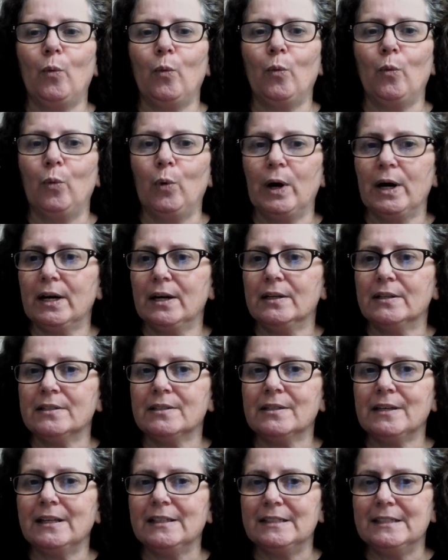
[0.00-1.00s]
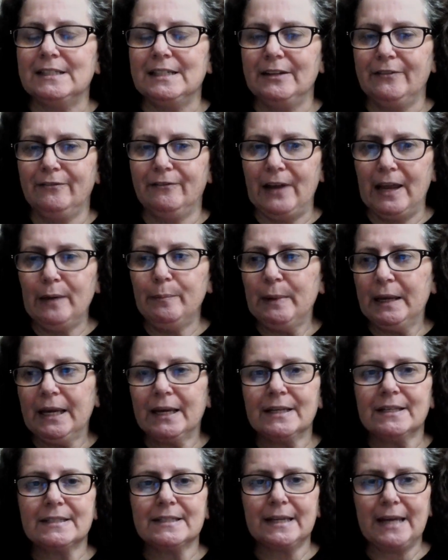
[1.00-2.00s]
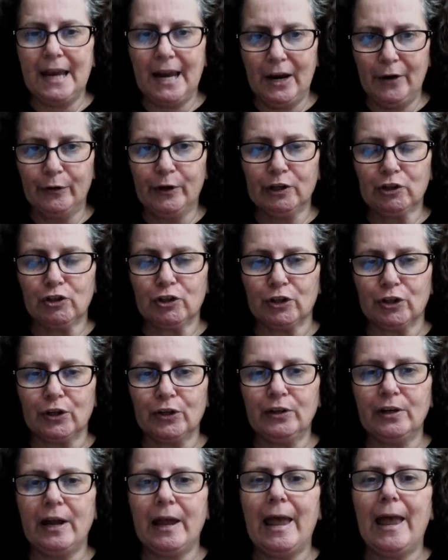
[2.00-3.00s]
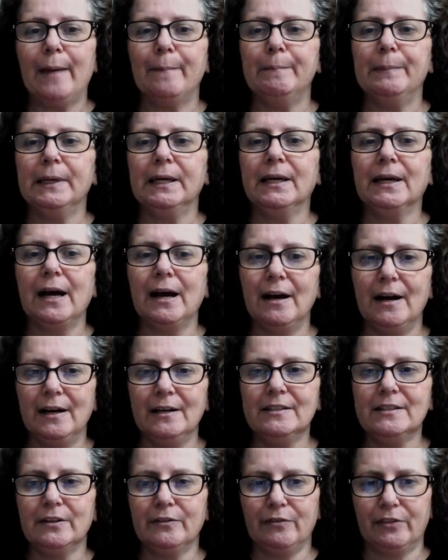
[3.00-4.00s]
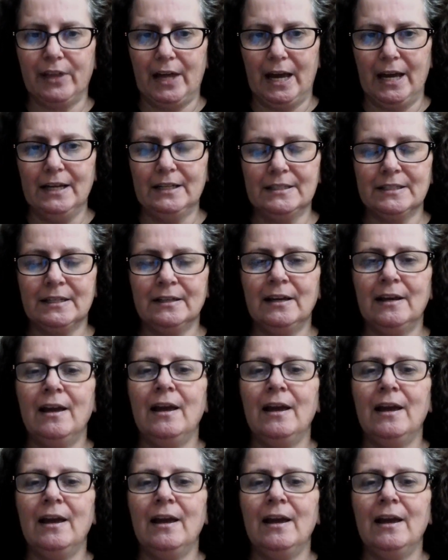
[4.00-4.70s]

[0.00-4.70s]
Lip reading: was defaming his character, and because of that,